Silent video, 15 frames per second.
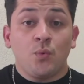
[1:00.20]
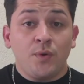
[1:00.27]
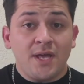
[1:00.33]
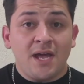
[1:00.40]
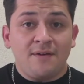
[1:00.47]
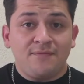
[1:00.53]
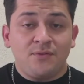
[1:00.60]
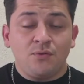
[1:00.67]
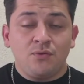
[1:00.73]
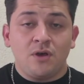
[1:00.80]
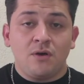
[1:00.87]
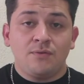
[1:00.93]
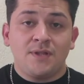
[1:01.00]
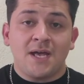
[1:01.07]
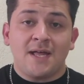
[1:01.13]
we have to
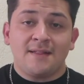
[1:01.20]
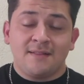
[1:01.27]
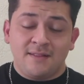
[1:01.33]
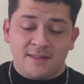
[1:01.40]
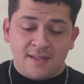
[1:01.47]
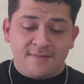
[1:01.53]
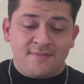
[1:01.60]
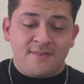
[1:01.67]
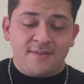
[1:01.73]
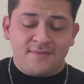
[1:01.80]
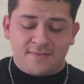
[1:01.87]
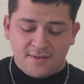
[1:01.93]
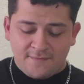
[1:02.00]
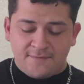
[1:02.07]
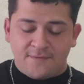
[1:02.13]
know that this
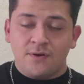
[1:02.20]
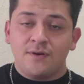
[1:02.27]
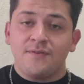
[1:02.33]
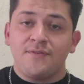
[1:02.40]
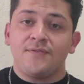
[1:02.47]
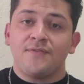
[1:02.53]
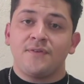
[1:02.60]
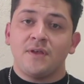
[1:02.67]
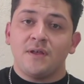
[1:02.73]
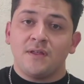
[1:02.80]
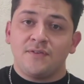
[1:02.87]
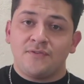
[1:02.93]
is the first